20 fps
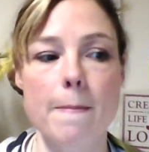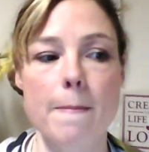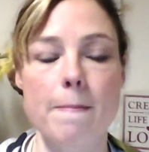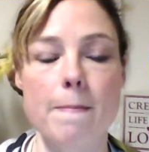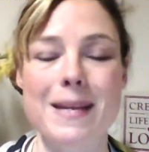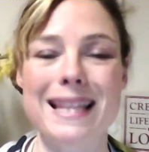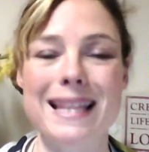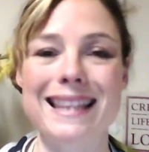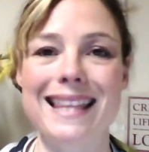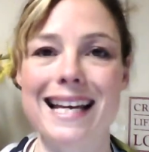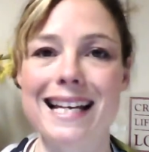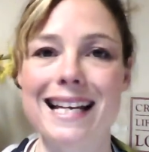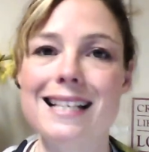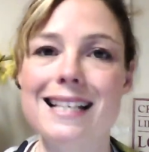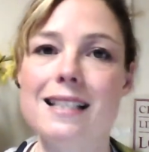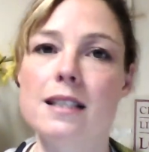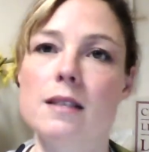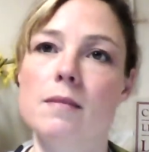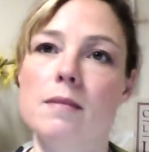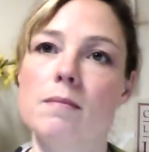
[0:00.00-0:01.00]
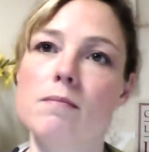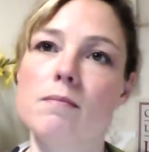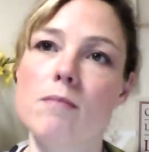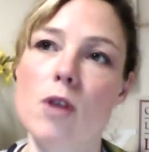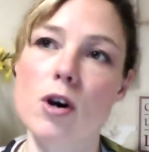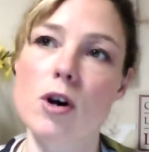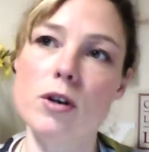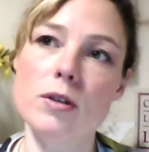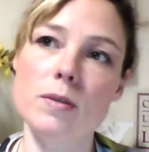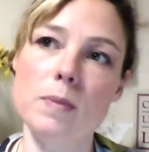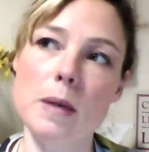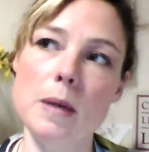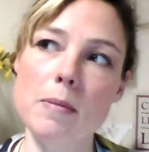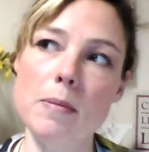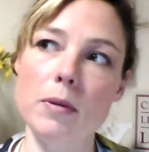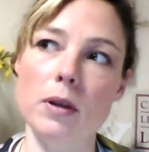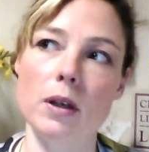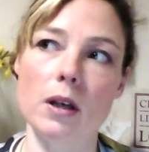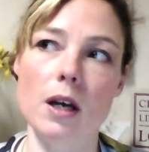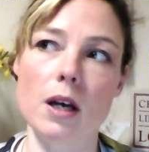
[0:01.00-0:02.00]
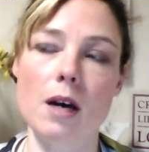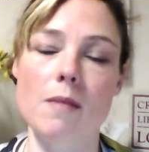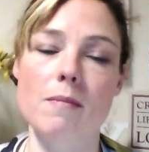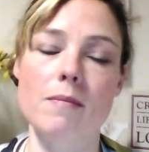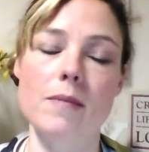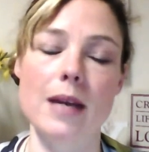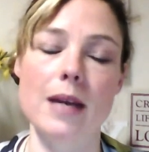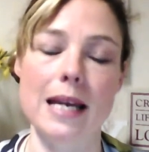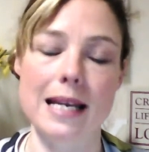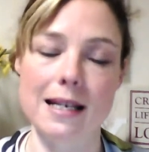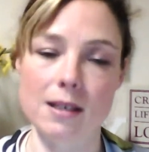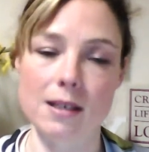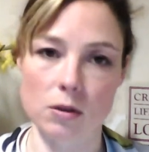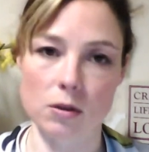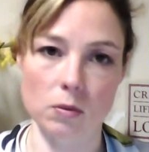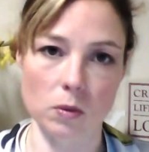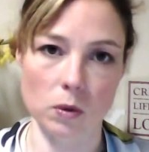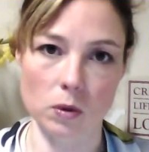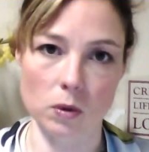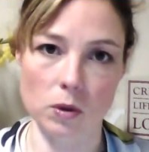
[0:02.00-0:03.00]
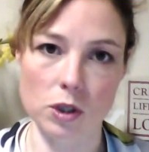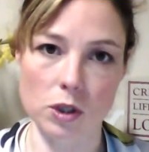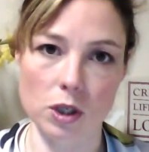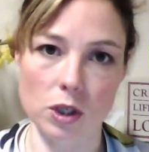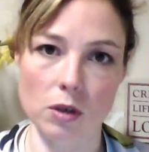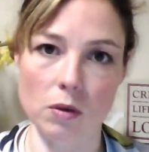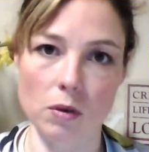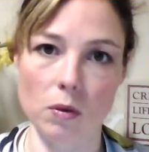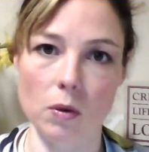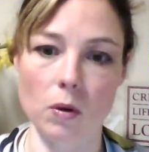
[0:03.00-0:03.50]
But then most people that come in towards you,